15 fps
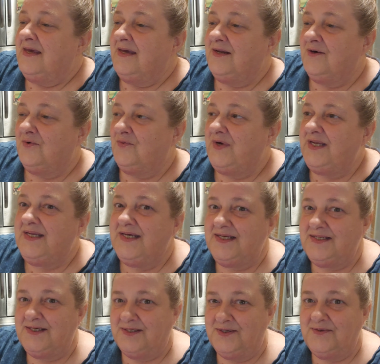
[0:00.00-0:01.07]
You know, we
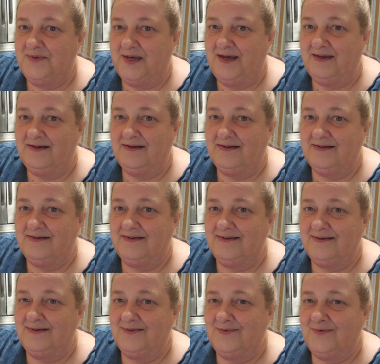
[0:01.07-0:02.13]
need to do that.
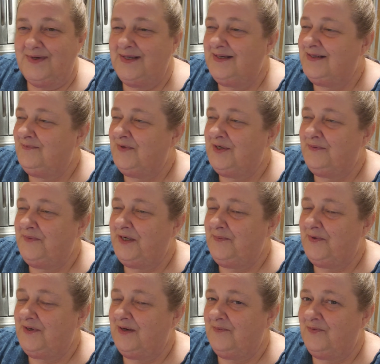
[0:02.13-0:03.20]
We need to build
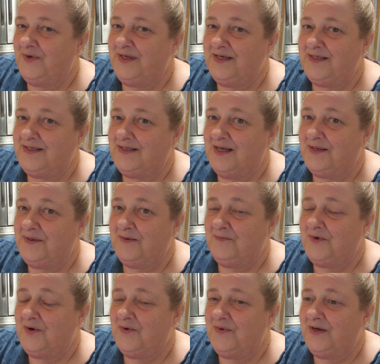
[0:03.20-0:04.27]
people up. We need to let them
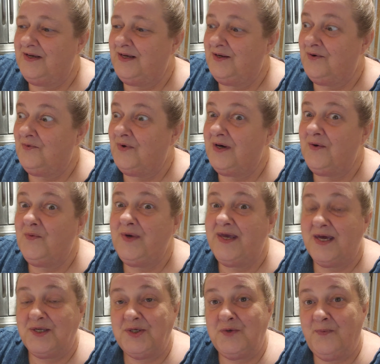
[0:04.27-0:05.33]
know that, you know what, we
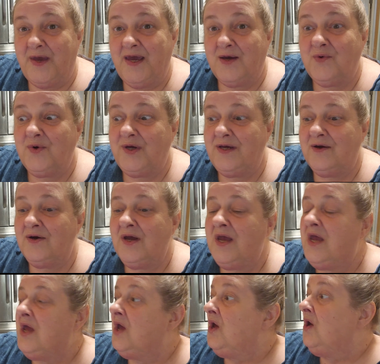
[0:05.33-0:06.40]
got your back. We're here.
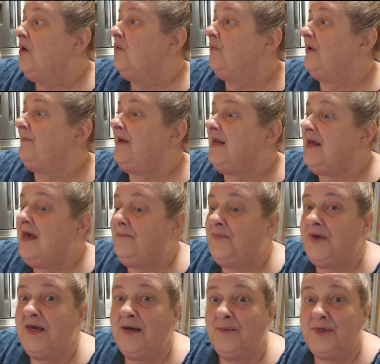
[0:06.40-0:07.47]
We may not
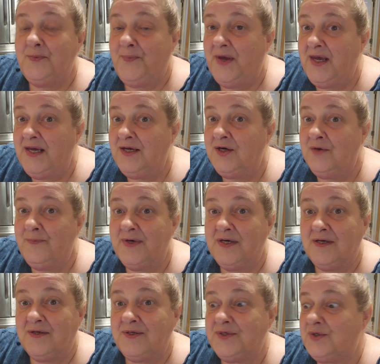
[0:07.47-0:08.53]
be able to pay your
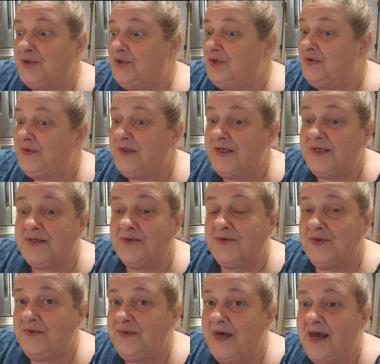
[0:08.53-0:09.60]
bills or do this or
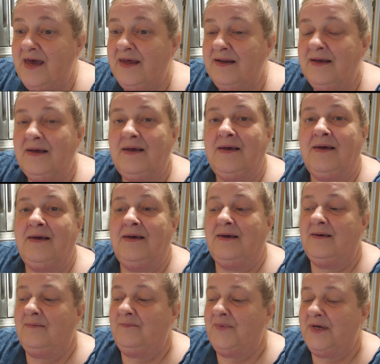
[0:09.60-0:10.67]
do that,
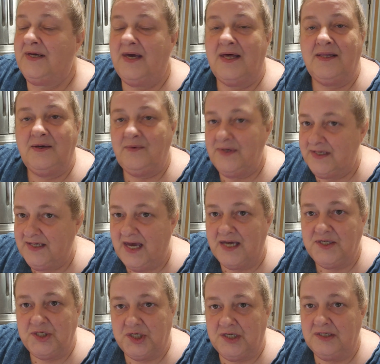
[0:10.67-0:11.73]
but golly, we
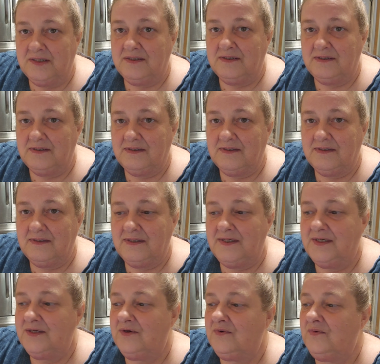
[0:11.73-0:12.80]
got you.
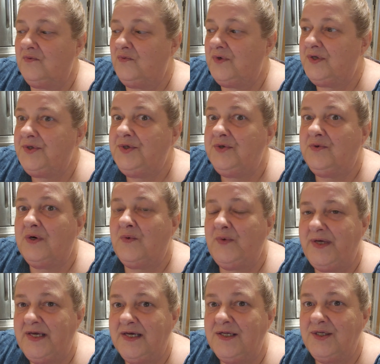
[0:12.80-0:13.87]
You know, we'll do what
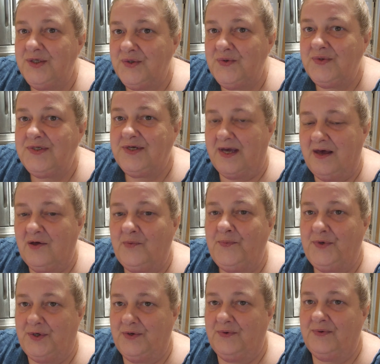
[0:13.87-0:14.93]
we can do to
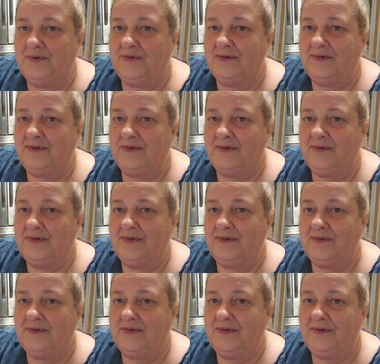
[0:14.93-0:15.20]
help you.